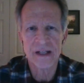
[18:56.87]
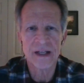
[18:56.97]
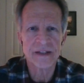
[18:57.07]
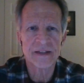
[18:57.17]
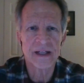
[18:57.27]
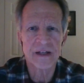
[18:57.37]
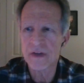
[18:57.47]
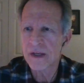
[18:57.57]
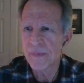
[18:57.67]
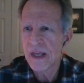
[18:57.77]
I like to think
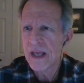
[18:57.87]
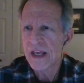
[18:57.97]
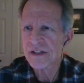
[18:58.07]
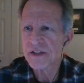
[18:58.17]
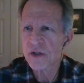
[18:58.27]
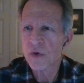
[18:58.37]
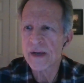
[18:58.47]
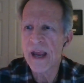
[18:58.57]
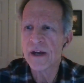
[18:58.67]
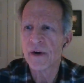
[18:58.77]
of him as the
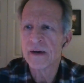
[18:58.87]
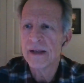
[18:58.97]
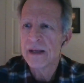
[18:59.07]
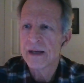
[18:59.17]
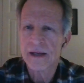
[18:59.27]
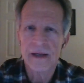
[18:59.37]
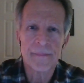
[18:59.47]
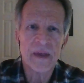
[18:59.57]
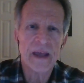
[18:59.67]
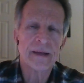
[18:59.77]
creator,
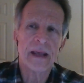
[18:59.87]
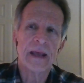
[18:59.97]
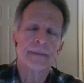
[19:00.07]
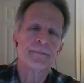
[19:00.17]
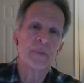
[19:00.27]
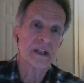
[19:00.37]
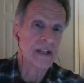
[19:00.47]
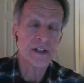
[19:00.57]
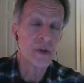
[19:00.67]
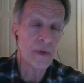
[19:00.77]
um, and, and because
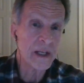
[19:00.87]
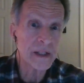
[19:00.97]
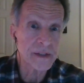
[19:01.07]
that's who he